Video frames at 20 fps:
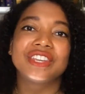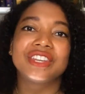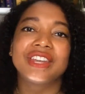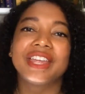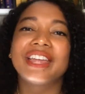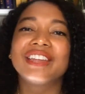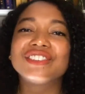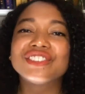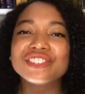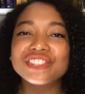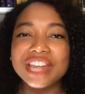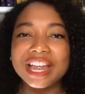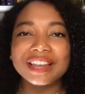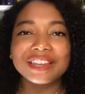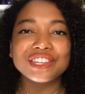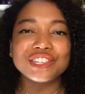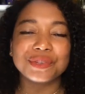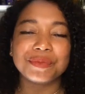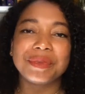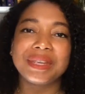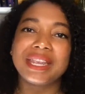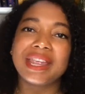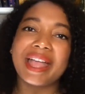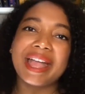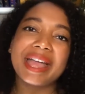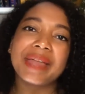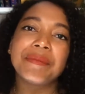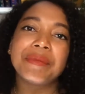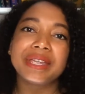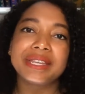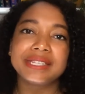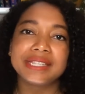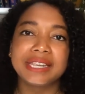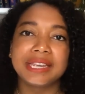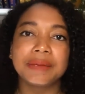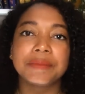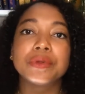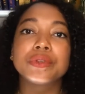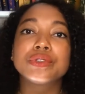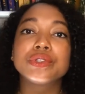and challenge me and my team
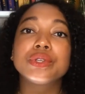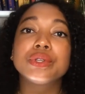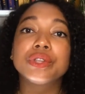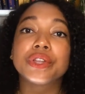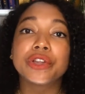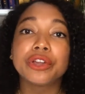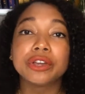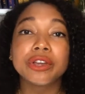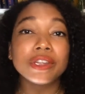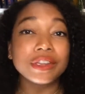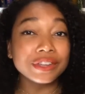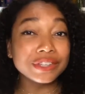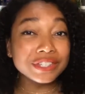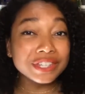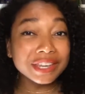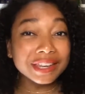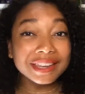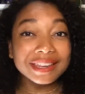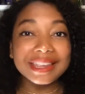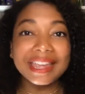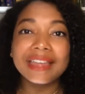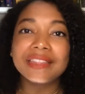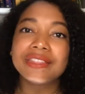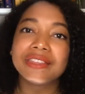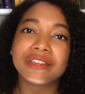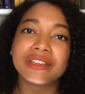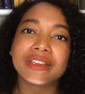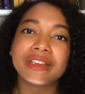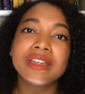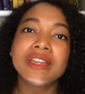to learn together